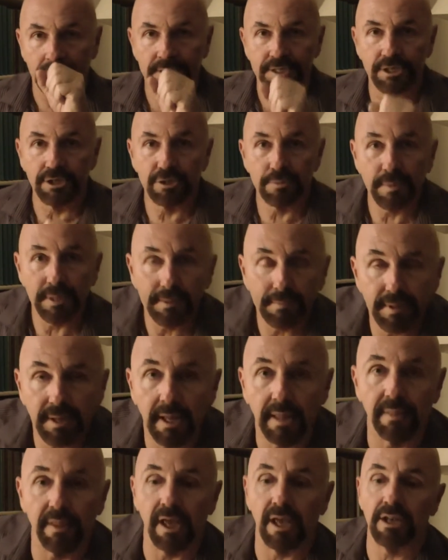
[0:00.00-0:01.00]
excuse me,
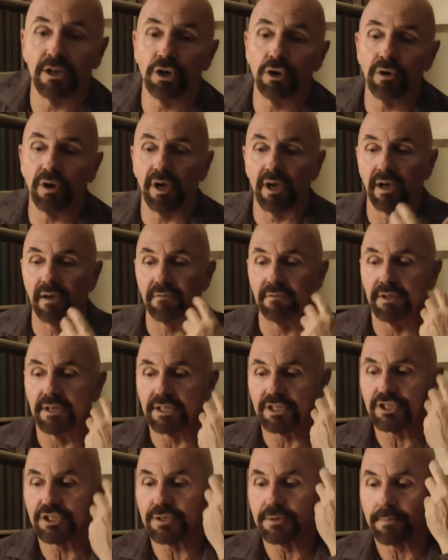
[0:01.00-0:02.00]
and then you have
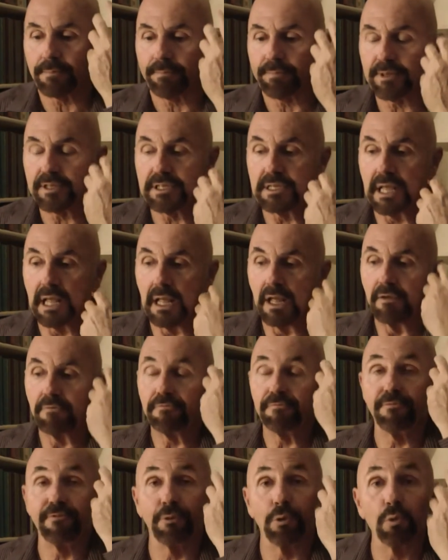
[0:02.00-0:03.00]
this
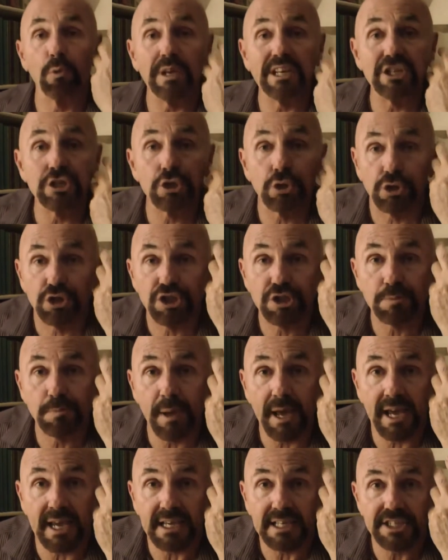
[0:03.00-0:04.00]
pharyngeal
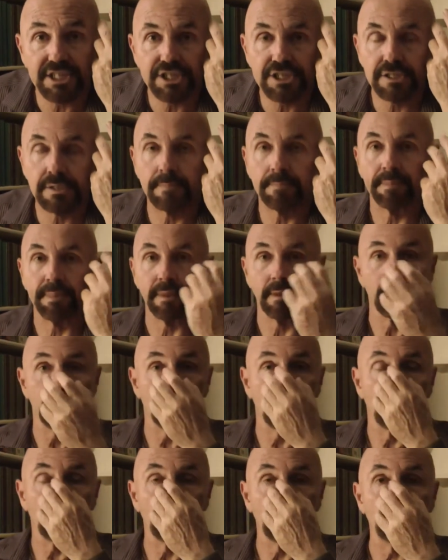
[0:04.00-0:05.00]
space.
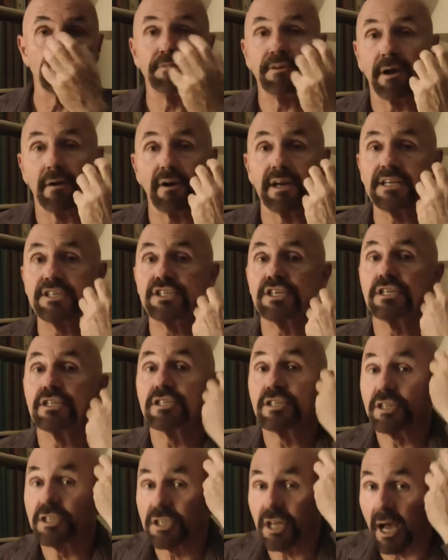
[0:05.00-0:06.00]
The pharynx is
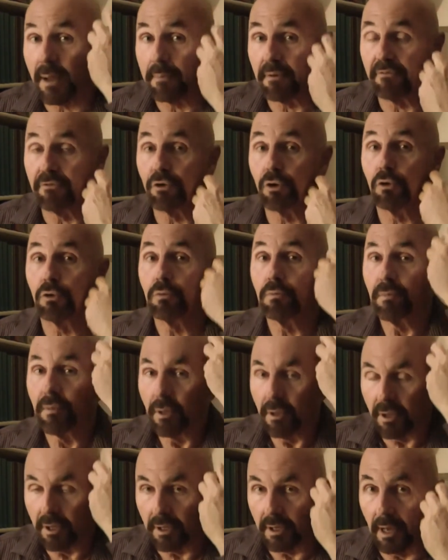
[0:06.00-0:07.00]
the top of
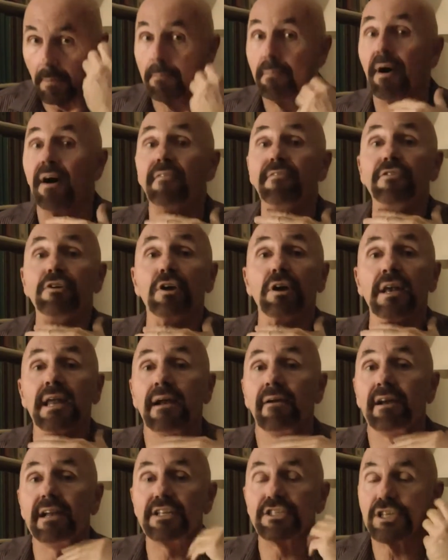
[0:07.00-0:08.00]
above your
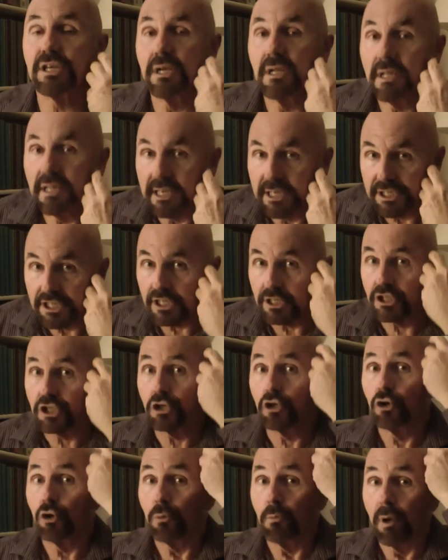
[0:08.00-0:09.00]
larynx is a
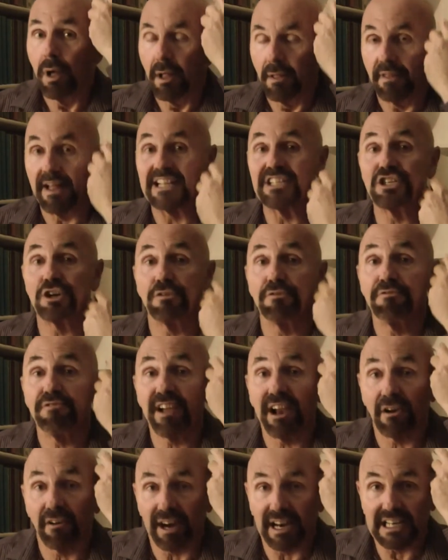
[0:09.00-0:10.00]
tube. That's your
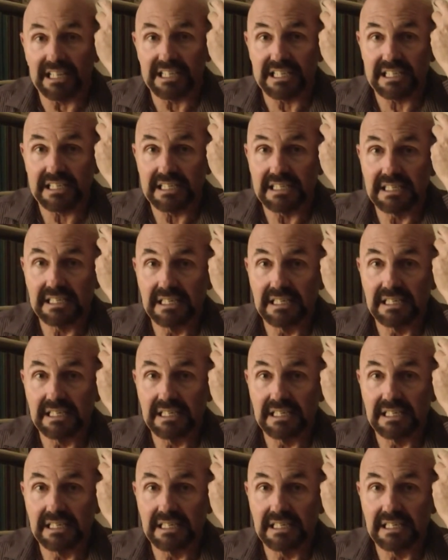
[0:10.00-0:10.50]
pharynx.